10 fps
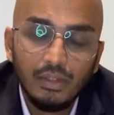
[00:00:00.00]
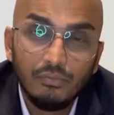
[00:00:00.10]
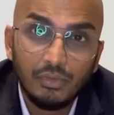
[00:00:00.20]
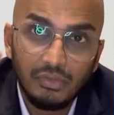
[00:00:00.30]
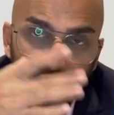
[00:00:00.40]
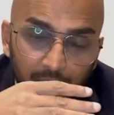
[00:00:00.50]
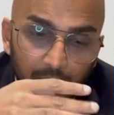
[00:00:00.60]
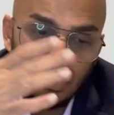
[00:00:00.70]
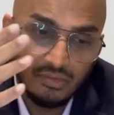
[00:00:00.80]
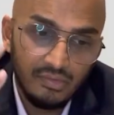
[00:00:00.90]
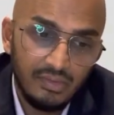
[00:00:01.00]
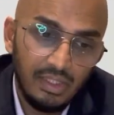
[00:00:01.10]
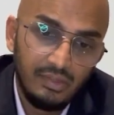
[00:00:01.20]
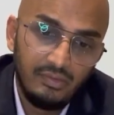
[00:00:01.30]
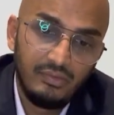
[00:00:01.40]
for the same reasons
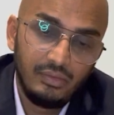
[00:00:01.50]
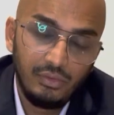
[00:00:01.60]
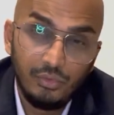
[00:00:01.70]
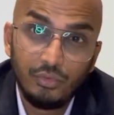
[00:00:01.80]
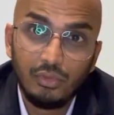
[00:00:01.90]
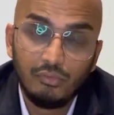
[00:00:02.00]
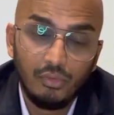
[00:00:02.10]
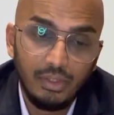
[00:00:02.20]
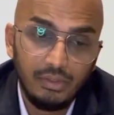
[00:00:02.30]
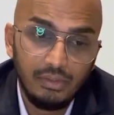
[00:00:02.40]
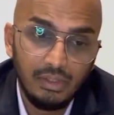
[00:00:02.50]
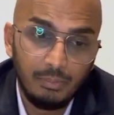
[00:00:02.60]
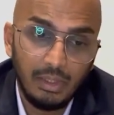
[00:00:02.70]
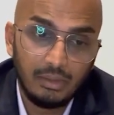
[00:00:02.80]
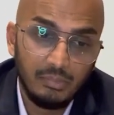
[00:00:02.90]
as you should avoid
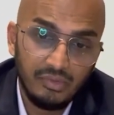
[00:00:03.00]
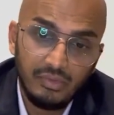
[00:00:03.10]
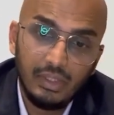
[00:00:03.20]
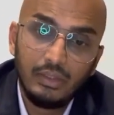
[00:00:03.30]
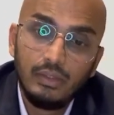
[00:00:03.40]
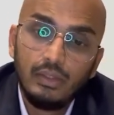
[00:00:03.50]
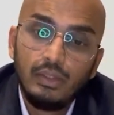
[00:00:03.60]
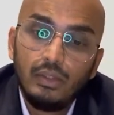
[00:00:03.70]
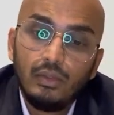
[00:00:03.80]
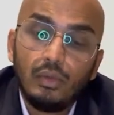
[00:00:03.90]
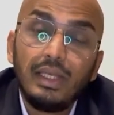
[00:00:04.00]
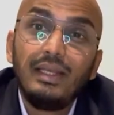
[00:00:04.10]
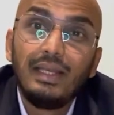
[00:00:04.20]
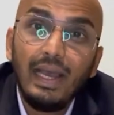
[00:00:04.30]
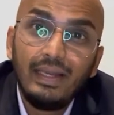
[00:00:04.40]
apartments there. Okay,
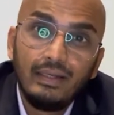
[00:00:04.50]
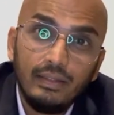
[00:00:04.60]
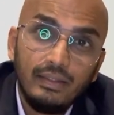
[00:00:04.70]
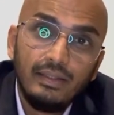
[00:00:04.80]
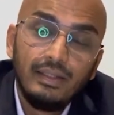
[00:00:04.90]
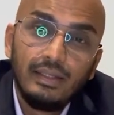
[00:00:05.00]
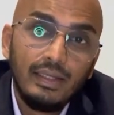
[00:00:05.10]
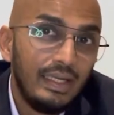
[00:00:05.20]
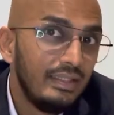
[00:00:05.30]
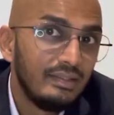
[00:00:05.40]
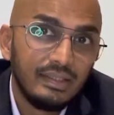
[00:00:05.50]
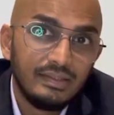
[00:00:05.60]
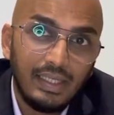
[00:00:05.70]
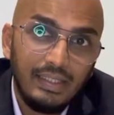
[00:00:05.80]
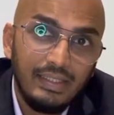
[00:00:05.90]
land is
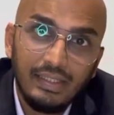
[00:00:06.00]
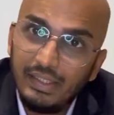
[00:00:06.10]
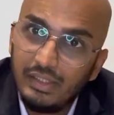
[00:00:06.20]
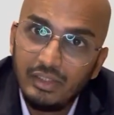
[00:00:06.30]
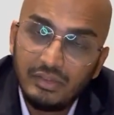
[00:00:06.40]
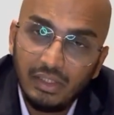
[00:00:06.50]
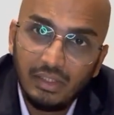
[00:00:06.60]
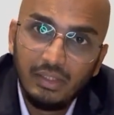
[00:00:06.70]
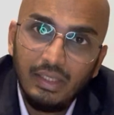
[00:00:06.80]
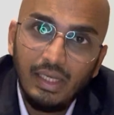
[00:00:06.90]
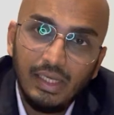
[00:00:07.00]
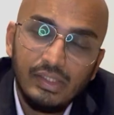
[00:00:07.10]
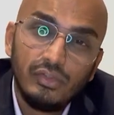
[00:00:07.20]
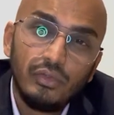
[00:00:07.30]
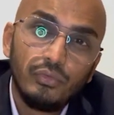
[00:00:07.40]
exciting and interesting, and
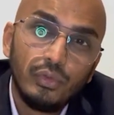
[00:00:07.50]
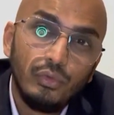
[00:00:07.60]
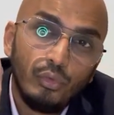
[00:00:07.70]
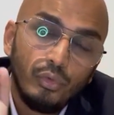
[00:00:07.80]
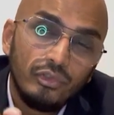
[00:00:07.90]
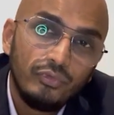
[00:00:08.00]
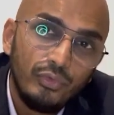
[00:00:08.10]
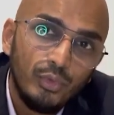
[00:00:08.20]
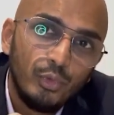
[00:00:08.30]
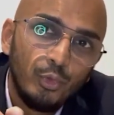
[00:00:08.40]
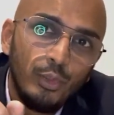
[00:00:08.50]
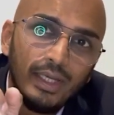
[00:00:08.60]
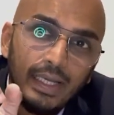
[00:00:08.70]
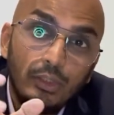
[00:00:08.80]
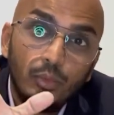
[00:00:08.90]
this is for those of you who
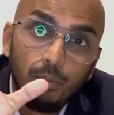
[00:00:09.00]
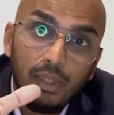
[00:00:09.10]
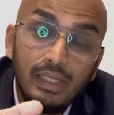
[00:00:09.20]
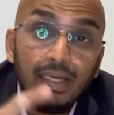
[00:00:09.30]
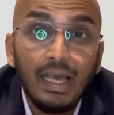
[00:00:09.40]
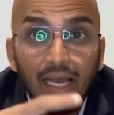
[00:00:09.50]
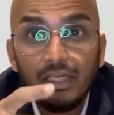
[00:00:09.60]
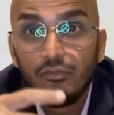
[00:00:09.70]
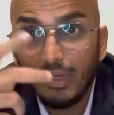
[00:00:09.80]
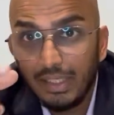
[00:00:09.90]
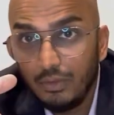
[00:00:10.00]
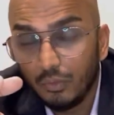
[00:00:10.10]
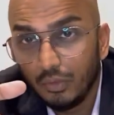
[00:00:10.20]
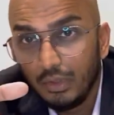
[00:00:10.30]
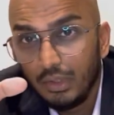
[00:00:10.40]
like to build and add
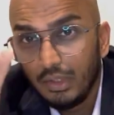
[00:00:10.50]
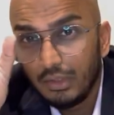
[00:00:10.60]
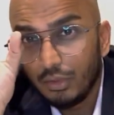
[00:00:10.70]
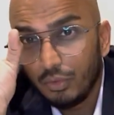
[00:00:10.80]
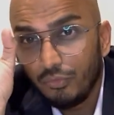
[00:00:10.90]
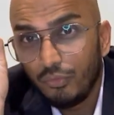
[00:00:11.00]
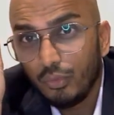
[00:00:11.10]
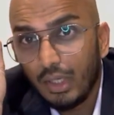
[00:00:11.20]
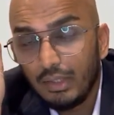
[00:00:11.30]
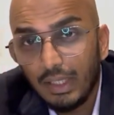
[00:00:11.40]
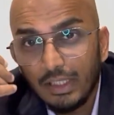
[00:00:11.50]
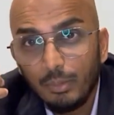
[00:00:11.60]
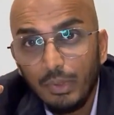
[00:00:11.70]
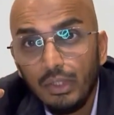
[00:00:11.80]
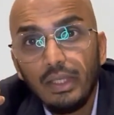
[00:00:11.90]
value. Now, if you are like
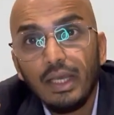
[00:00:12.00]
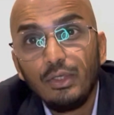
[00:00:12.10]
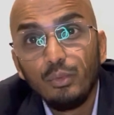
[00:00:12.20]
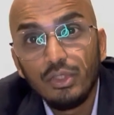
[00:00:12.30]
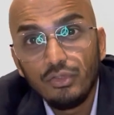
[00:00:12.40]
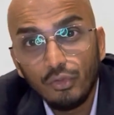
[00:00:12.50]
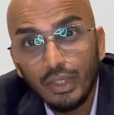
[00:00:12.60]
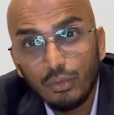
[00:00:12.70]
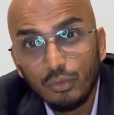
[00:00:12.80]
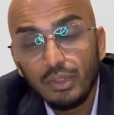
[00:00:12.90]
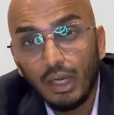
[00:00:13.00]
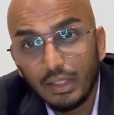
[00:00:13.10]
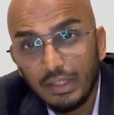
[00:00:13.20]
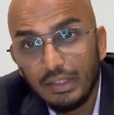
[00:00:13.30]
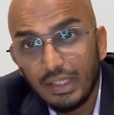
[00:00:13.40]
me and you enjoy good
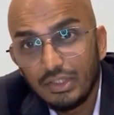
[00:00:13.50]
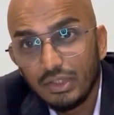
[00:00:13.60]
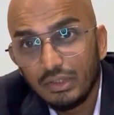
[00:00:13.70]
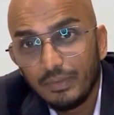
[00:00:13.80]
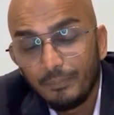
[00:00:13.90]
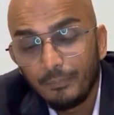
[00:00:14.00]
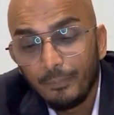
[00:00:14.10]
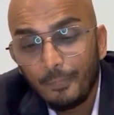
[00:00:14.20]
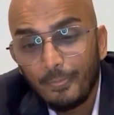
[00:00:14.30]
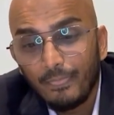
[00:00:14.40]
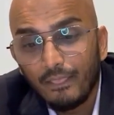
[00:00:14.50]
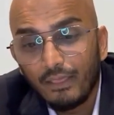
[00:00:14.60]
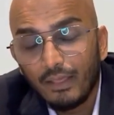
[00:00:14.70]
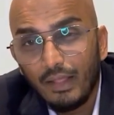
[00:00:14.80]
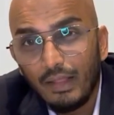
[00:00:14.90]
architecture,
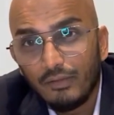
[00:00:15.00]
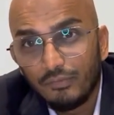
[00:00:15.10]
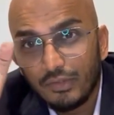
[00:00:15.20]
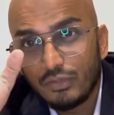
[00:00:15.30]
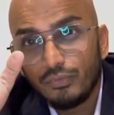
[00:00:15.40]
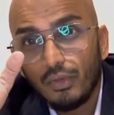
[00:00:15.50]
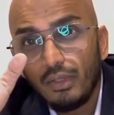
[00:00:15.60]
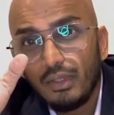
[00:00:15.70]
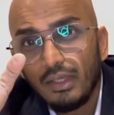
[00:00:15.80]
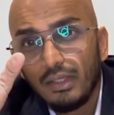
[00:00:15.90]
first of all,